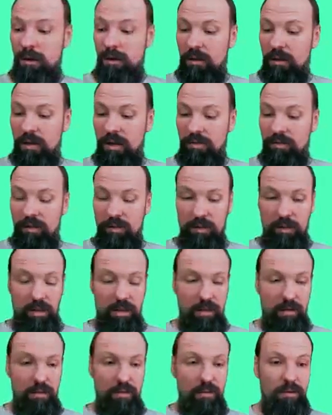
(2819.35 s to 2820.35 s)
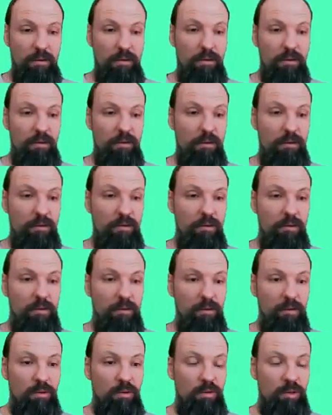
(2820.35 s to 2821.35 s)
level
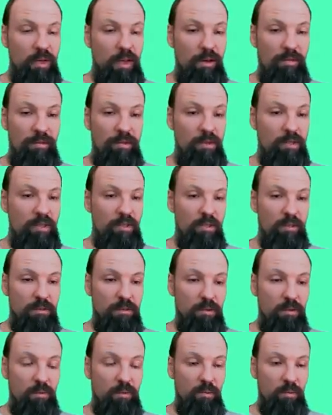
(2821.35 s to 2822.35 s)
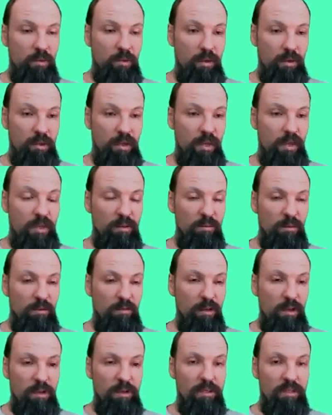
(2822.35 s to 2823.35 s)
on average. So they can be
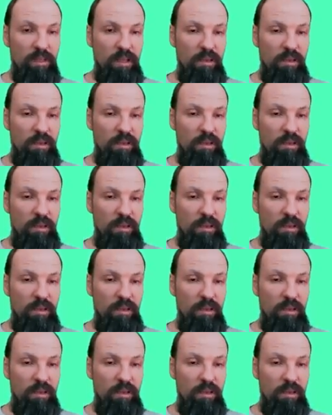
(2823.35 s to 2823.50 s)
weakly